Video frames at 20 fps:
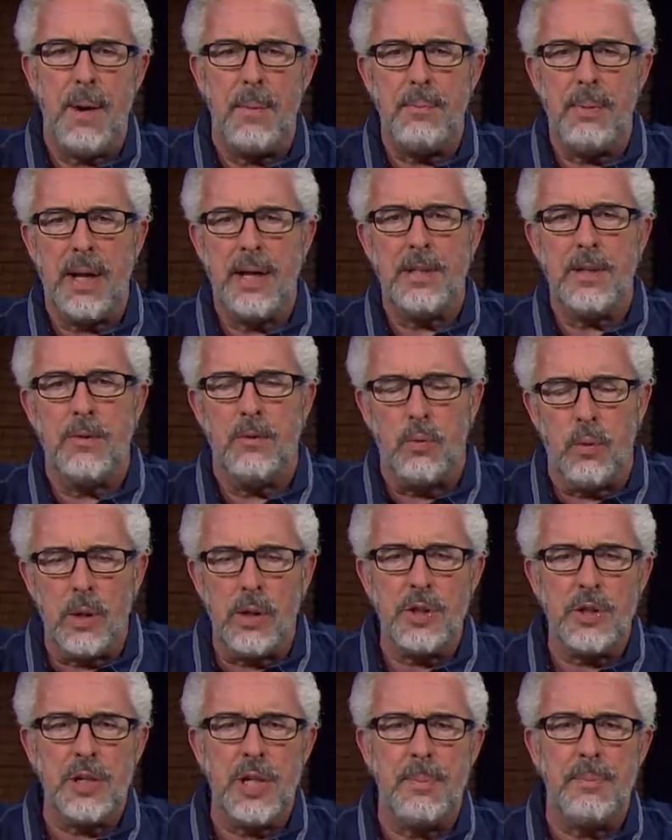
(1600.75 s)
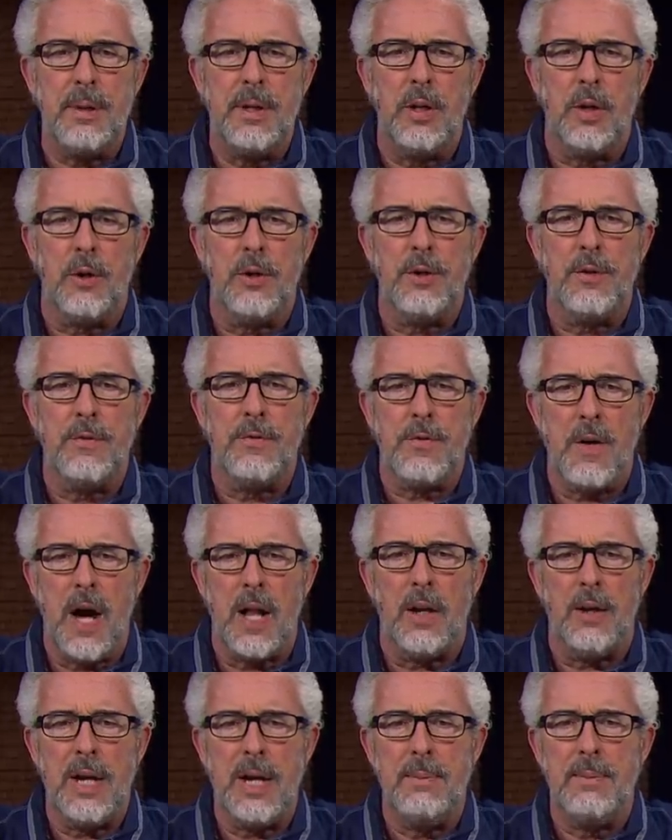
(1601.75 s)
a, place of worship and learn to
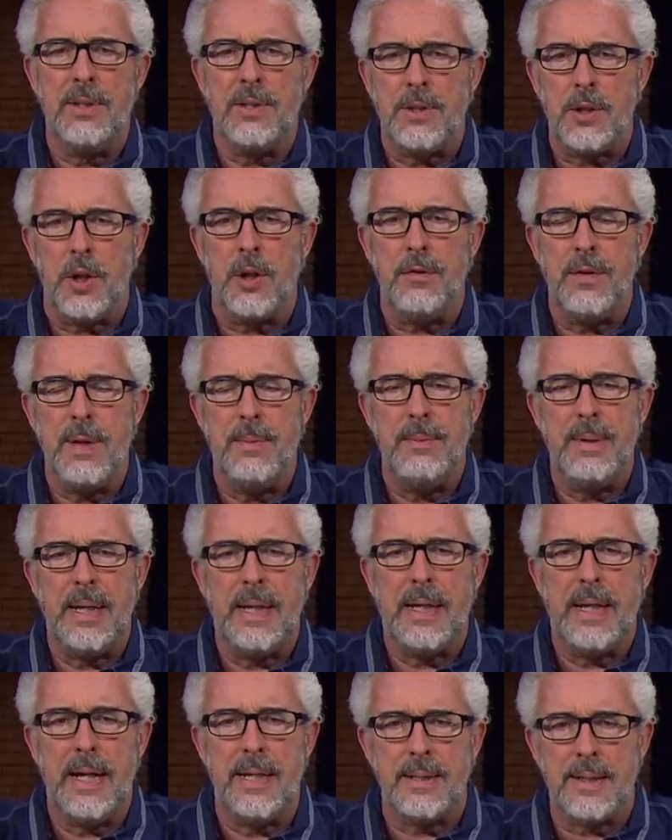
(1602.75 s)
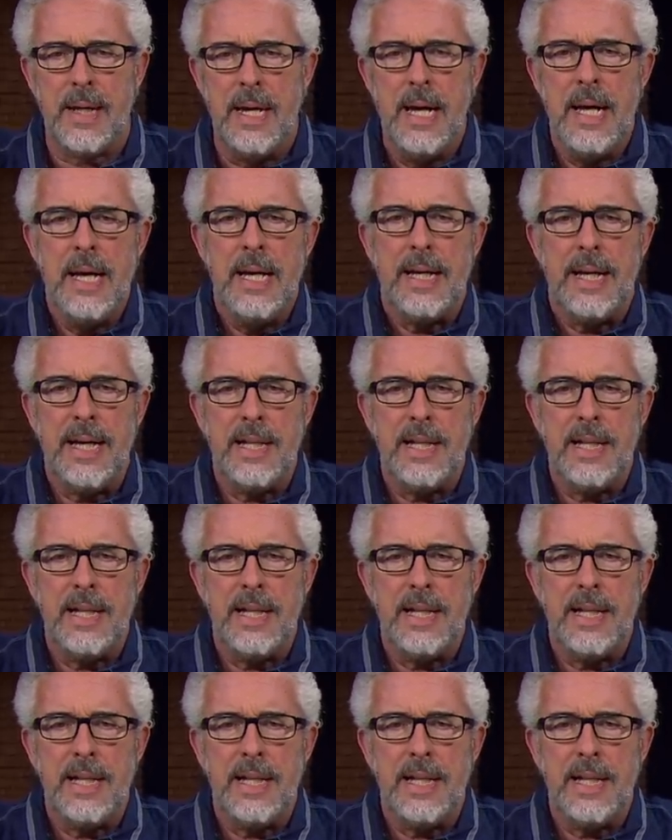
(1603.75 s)
follow him and serve him because